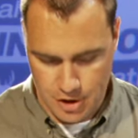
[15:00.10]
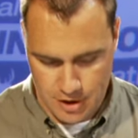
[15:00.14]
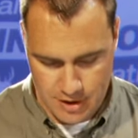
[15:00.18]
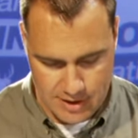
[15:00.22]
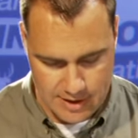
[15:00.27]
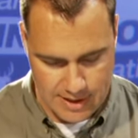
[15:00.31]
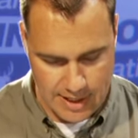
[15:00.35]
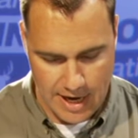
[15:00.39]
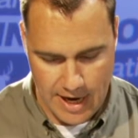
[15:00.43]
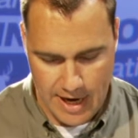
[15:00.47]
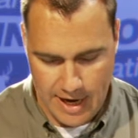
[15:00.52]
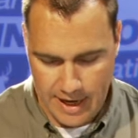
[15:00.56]

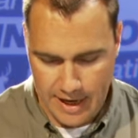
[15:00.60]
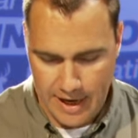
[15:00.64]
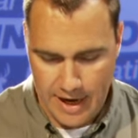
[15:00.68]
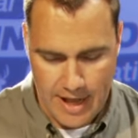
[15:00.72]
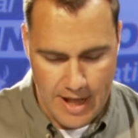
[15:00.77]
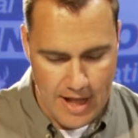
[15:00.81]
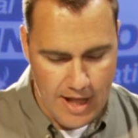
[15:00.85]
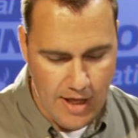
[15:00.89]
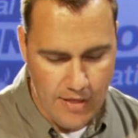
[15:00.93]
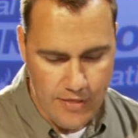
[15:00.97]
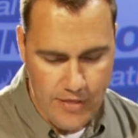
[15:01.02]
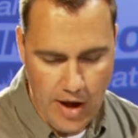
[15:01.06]
just say
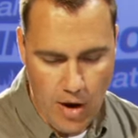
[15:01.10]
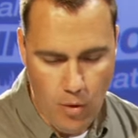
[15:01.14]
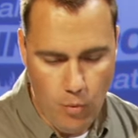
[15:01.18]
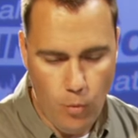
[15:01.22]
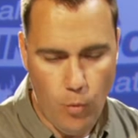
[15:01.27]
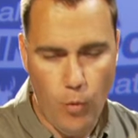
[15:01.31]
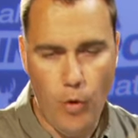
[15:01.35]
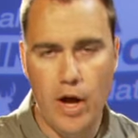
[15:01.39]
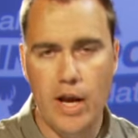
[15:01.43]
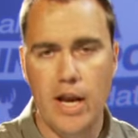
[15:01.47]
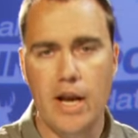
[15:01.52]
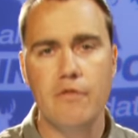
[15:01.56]

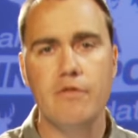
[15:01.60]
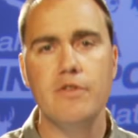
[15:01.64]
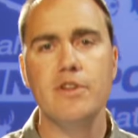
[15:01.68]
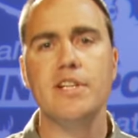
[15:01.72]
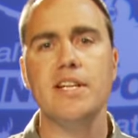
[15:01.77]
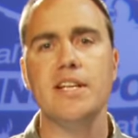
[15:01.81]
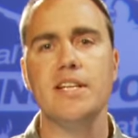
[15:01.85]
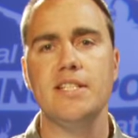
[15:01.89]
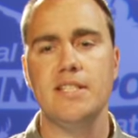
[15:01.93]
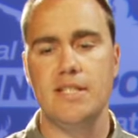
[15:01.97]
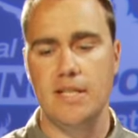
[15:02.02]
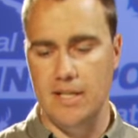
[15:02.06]
that whatever
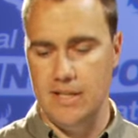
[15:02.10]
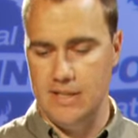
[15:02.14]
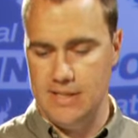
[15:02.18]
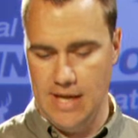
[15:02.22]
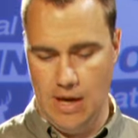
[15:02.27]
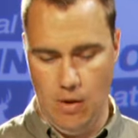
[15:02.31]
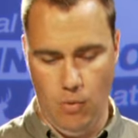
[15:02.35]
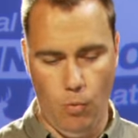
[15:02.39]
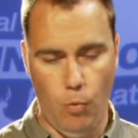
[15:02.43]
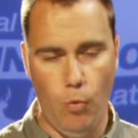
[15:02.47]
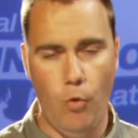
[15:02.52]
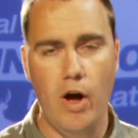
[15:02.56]
distance,
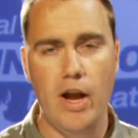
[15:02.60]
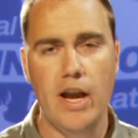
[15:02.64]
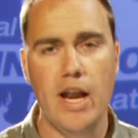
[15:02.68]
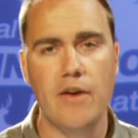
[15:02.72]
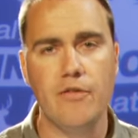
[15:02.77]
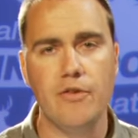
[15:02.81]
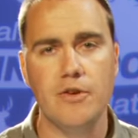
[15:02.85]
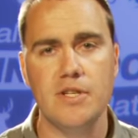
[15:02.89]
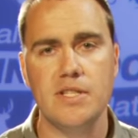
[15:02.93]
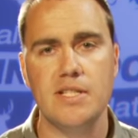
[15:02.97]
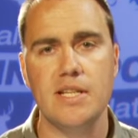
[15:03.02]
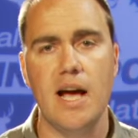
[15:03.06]
at
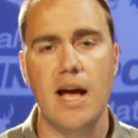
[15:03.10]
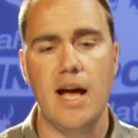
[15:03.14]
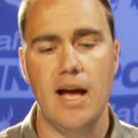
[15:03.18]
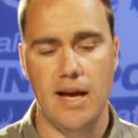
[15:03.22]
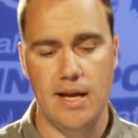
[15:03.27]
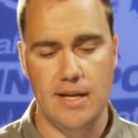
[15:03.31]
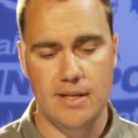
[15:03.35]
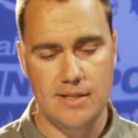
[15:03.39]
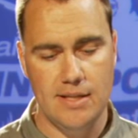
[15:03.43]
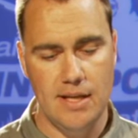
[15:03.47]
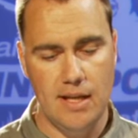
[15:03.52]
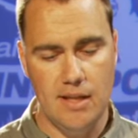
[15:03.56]
whatever
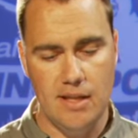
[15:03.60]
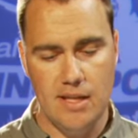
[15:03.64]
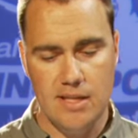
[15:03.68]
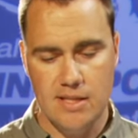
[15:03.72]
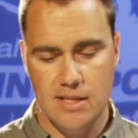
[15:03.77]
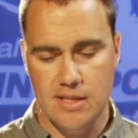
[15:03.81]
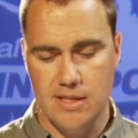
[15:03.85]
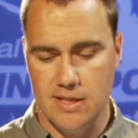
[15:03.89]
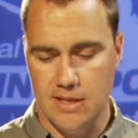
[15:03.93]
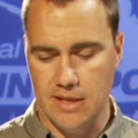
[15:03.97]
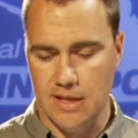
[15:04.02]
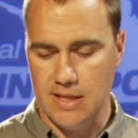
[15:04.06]
size,
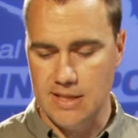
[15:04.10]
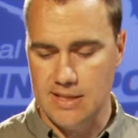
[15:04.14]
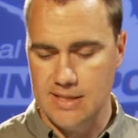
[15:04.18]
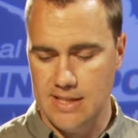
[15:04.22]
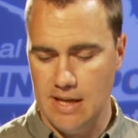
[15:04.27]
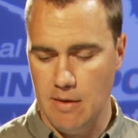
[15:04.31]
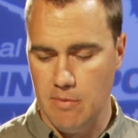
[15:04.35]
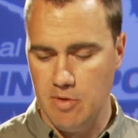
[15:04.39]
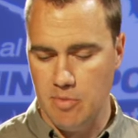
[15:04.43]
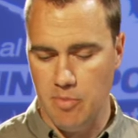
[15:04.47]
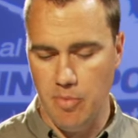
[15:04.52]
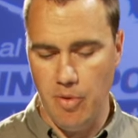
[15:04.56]
this is an
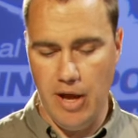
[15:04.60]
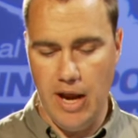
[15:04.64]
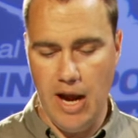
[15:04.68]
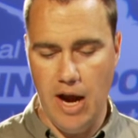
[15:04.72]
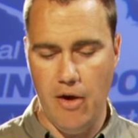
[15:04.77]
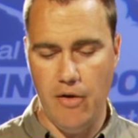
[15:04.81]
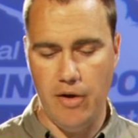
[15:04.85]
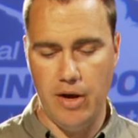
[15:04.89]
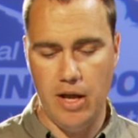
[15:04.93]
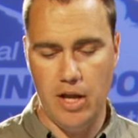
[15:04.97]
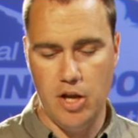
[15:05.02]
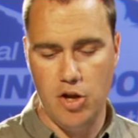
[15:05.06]
acceptable
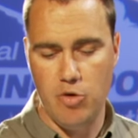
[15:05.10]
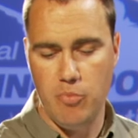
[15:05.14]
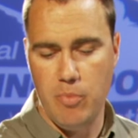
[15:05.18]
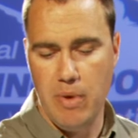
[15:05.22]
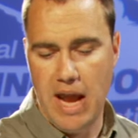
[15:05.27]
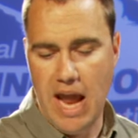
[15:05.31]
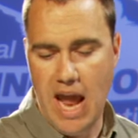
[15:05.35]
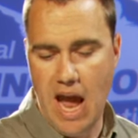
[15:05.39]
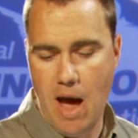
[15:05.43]
area you'd be